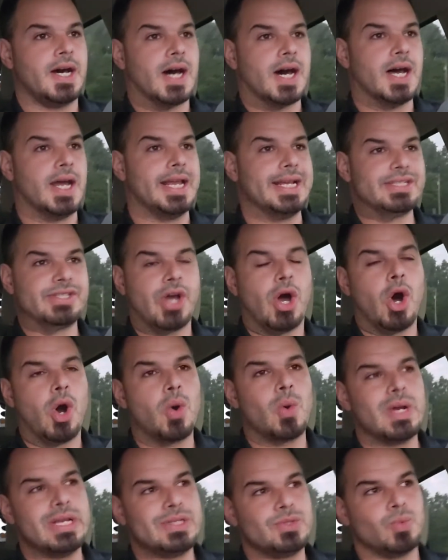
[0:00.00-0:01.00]
is
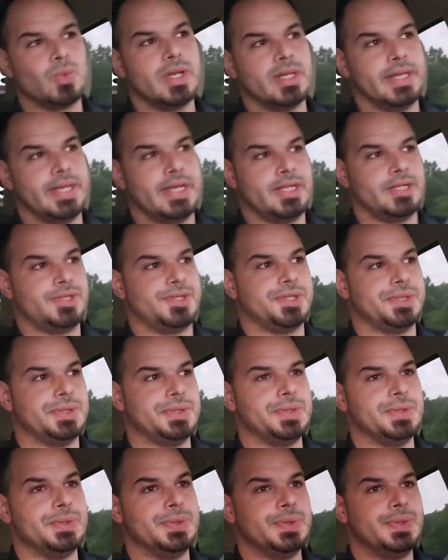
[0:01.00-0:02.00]
always willing
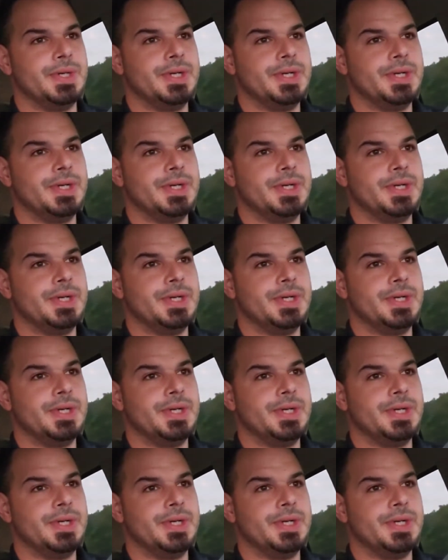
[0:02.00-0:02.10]
to